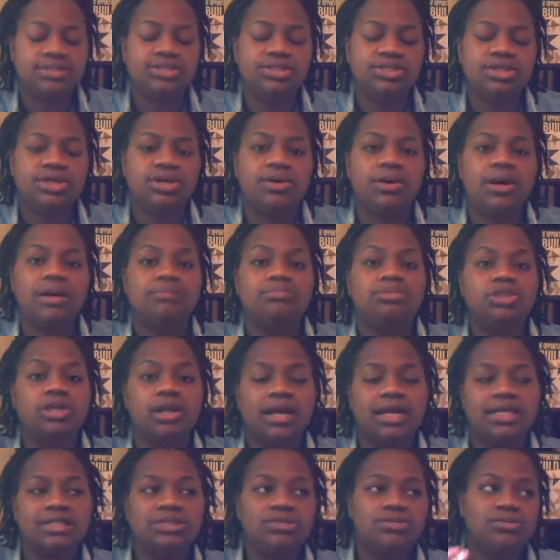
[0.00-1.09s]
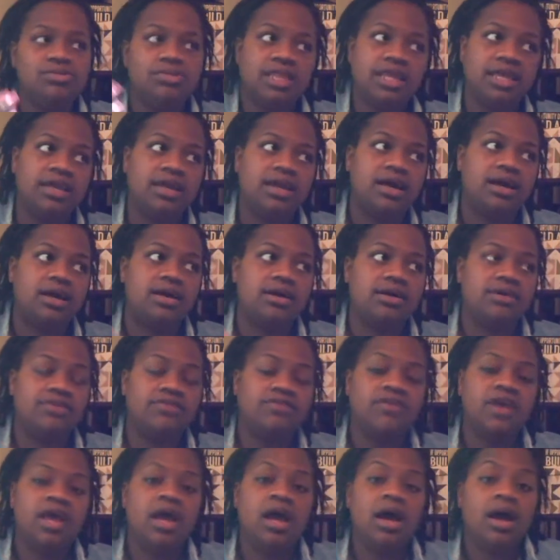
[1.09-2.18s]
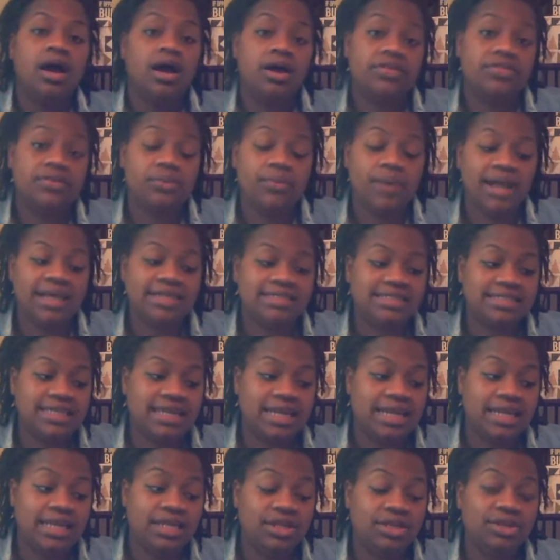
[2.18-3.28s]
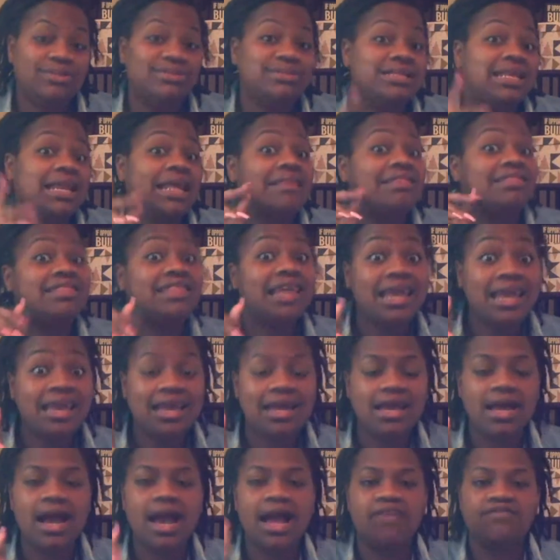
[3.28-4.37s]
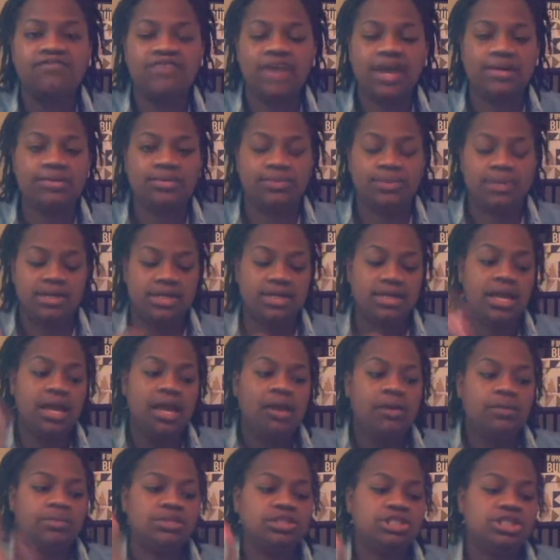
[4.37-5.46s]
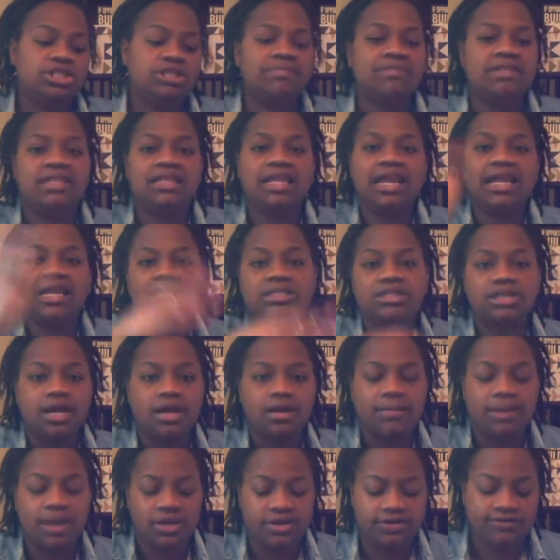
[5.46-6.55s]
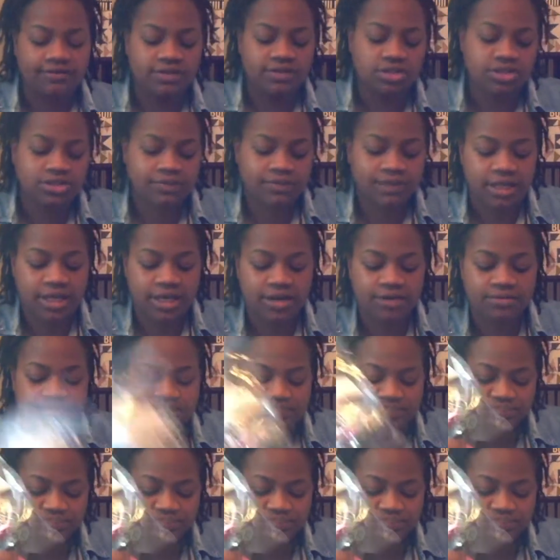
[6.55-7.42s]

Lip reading: So I'm trying to think of other waxes that I can use, and I think I found one, which is something that I can talk about in a future video.